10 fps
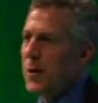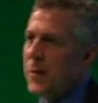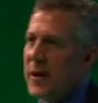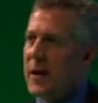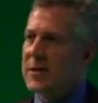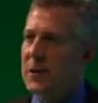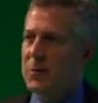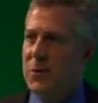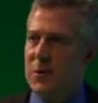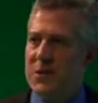What am I going to ask him
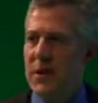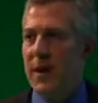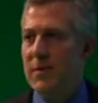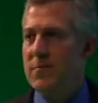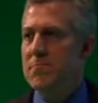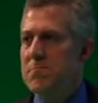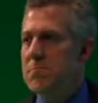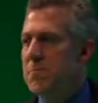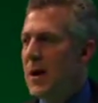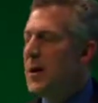to do instead?
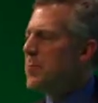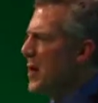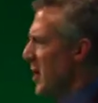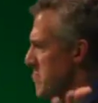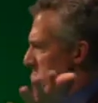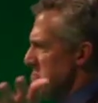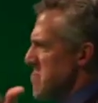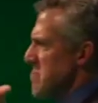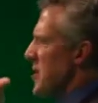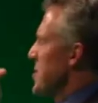Beat it.
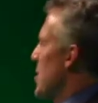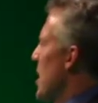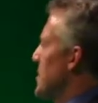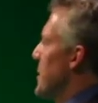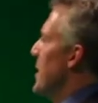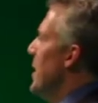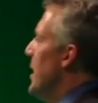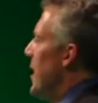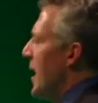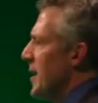Doesn't cost me
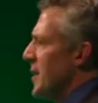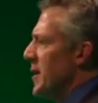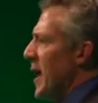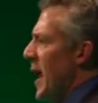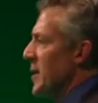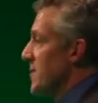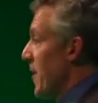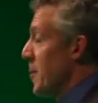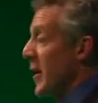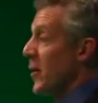anything to ask.
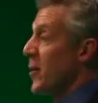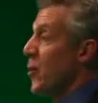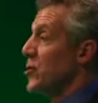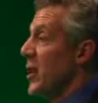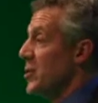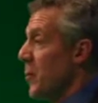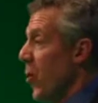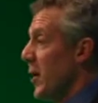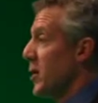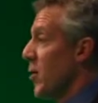Fundamental negotiation
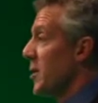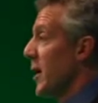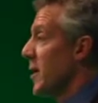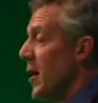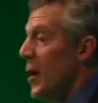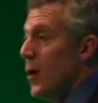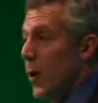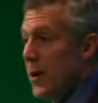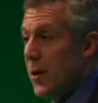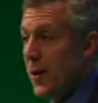point, you don't get
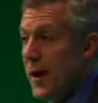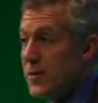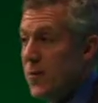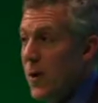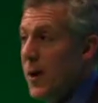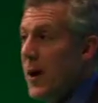what you don't ask for.